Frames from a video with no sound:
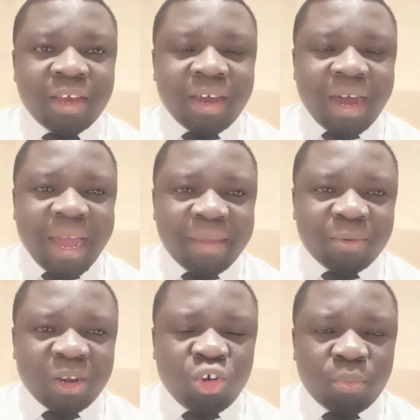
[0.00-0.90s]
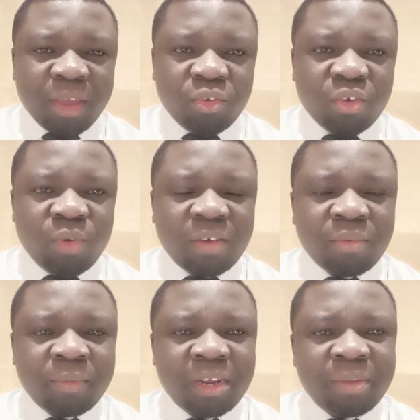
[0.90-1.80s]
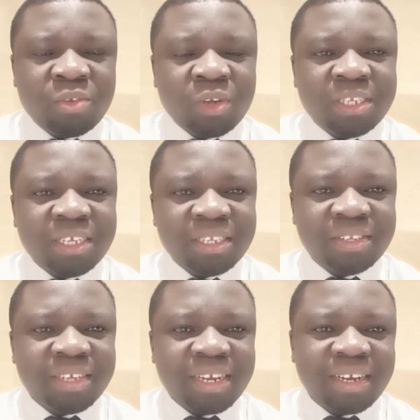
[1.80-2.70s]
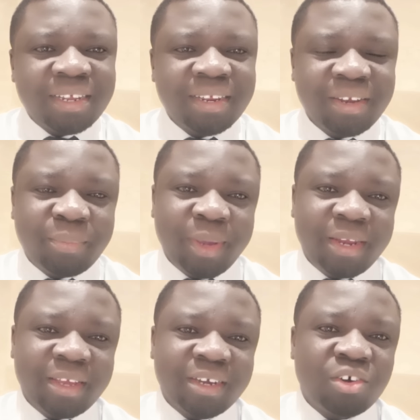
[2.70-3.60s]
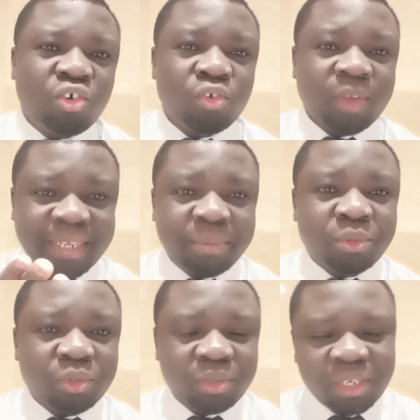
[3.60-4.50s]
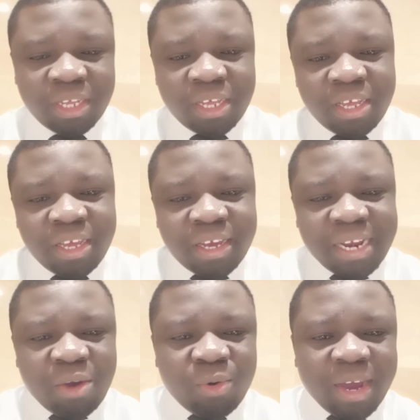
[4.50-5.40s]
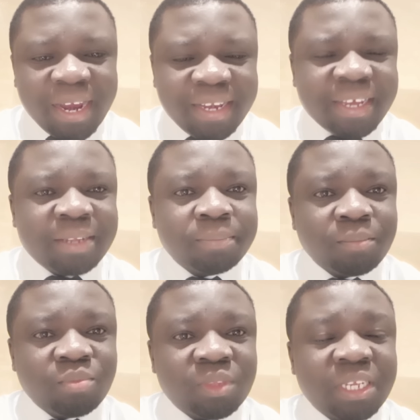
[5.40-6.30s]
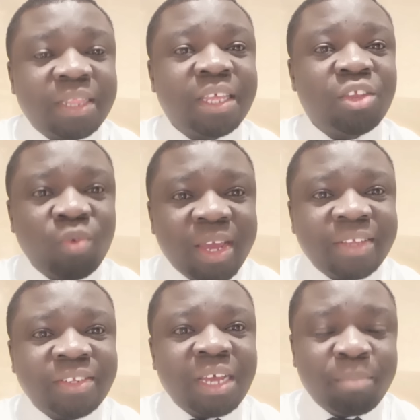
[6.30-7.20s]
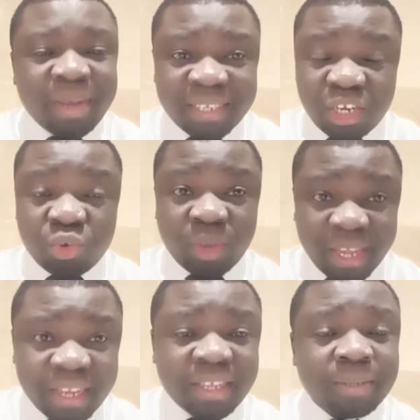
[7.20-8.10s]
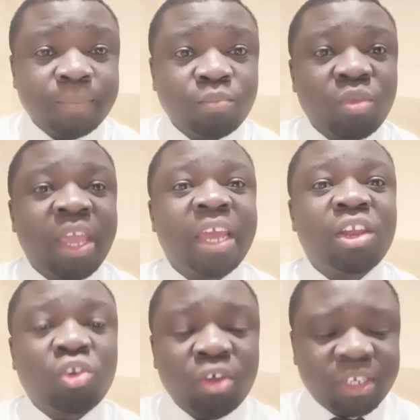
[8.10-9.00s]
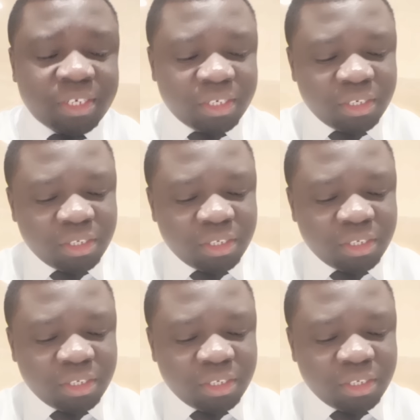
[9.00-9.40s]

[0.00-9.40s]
Hi everyone, hope you're doing well from wherever you're watching this channel, depending on your time zone. Now, earlier, the US ambassador to Kenya had wrote